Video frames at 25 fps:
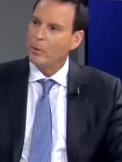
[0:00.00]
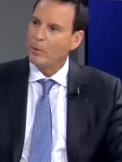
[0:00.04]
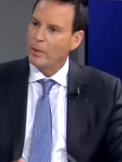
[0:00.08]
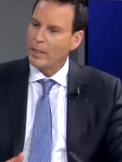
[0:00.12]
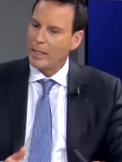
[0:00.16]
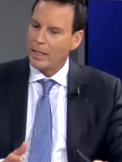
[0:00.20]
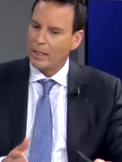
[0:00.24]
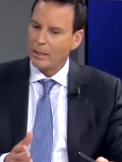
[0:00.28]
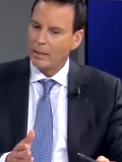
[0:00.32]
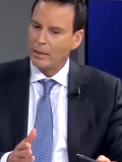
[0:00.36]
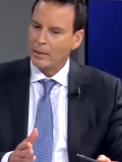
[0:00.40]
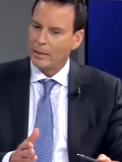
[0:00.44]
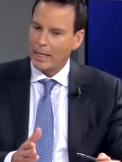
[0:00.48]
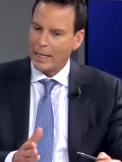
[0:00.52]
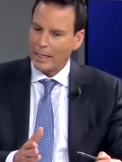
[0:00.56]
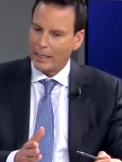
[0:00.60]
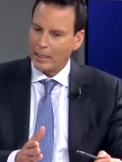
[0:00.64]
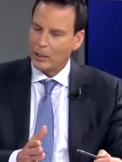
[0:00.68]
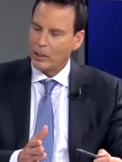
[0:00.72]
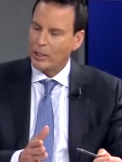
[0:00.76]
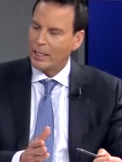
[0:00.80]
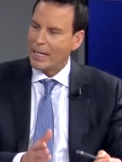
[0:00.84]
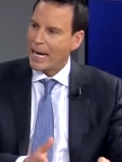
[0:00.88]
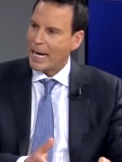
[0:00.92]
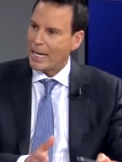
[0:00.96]
that like
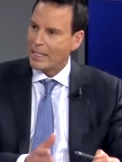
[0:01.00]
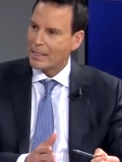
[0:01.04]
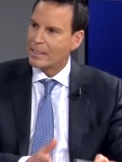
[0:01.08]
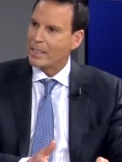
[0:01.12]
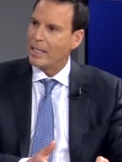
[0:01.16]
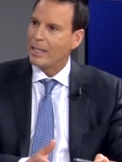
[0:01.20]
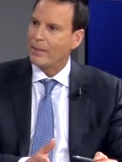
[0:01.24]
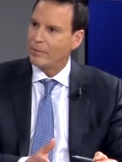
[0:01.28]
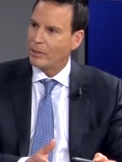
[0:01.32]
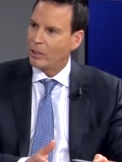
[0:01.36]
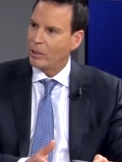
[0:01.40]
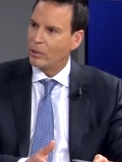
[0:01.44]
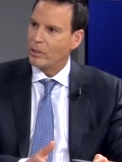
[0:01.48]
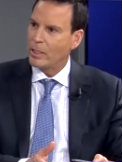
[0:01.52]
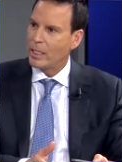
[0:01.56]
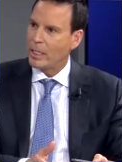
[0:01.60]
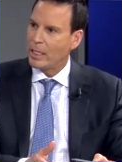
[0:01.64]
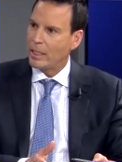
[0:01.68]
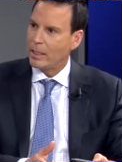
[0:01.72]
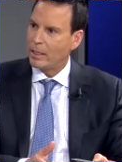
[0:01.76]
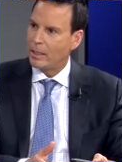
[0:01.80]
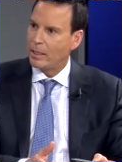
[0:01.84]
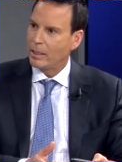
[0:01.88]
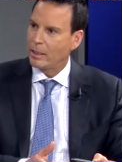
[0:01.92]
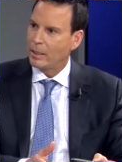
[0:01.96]
you can't save their
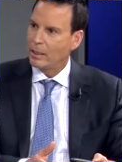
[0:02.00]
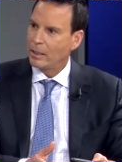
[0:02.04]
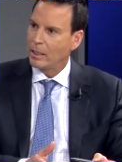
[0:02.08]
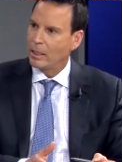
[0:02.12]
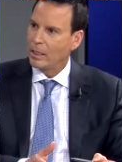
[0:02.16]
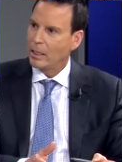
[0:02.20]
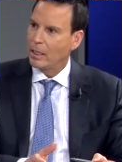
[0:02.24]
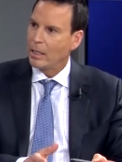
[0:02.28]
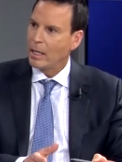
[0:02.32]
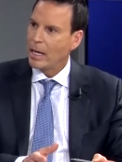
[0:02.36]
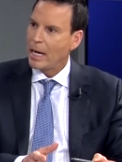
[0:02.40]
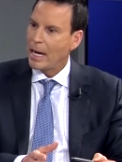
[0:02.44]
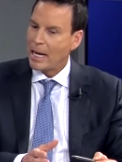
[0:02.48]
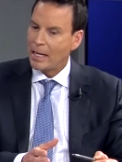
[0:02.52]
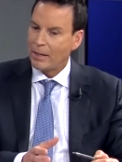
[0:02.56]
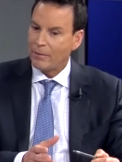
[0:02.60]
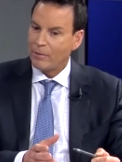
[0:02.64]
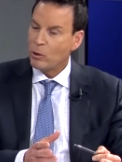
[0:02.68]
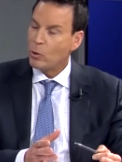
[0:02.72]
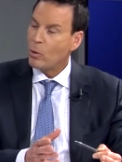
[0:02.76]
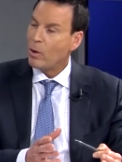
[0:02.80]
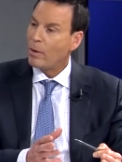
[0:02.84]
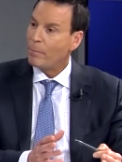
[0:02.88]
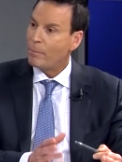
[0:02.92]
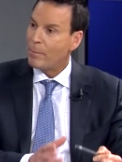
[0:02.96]
teeth, and if
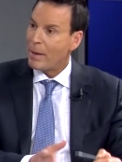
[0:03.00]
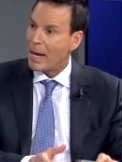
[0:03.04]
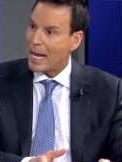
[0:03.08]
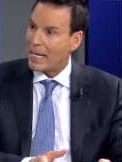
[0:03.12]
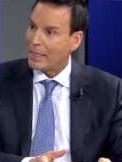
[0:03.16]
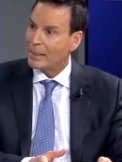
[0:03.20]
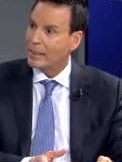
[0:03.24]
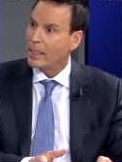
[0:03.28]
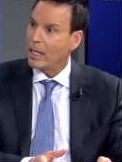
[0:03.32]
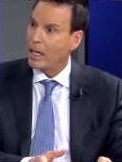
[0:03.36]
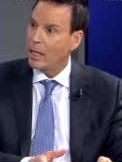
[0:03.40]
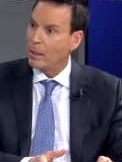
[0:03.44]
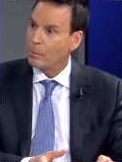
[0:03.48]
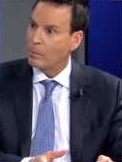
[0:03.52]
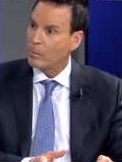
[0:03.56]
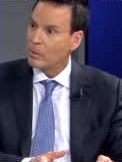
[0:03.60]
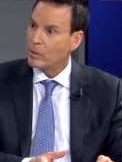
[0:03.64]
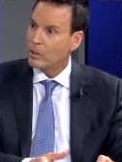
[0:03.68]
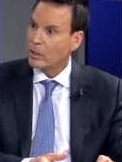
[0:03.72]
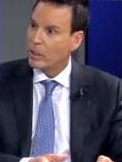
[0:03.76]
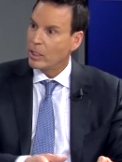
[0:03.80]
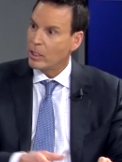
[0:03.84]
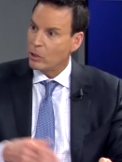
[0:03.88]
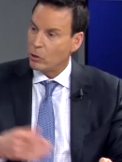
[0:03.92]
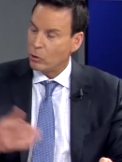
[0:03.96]
you have bad gums,
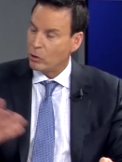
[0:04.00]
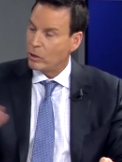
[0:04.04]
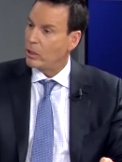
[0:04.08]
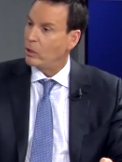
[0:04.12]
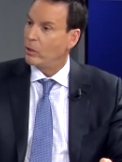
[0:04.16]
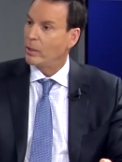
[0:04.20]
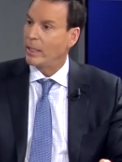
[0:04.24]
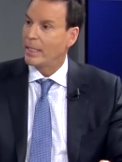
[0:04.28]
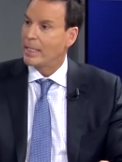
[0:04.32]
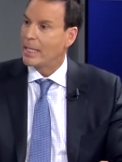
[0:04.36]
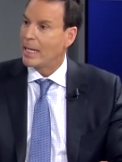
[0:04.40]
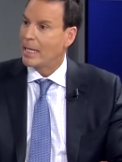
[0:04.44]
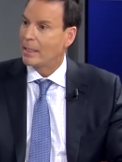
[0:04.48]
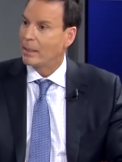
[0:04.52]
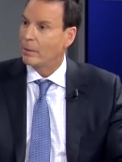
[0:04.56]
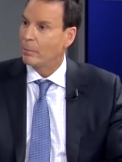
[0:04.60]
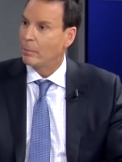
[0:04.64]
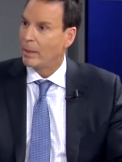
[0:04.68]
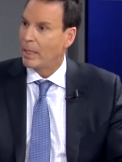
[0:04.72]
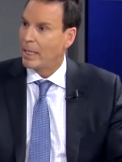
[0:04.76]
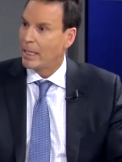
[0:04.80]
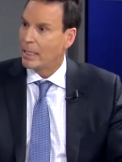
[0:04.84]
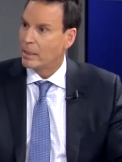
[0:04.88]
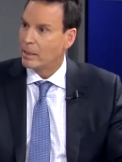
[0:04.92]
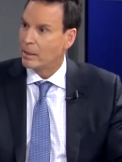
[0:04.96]
can you still get dental
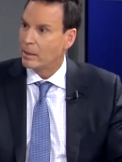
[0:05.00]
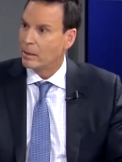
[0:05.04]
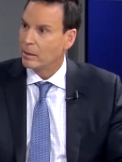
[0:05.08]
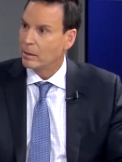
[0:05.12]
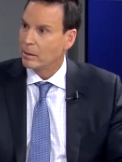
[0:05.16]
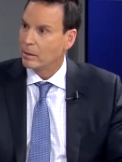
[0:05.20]
implants?